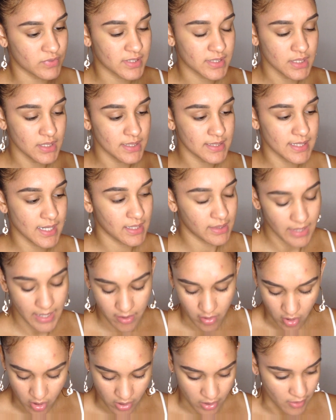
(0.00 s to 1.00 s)
just going to take
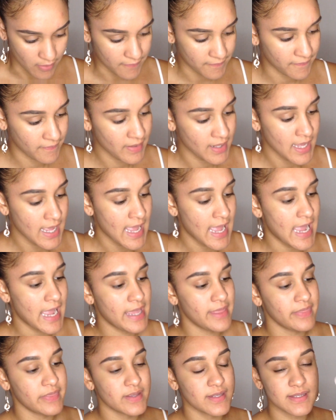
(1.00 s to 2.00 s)
that off.
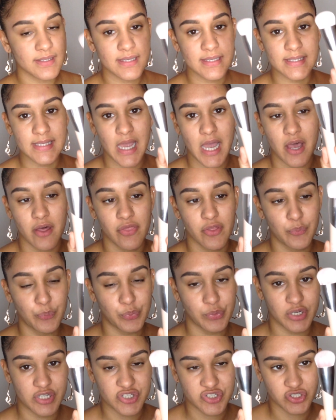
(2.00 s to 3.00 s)
And this is how the
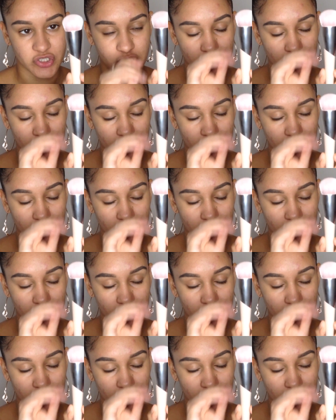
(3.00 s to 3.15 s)
brush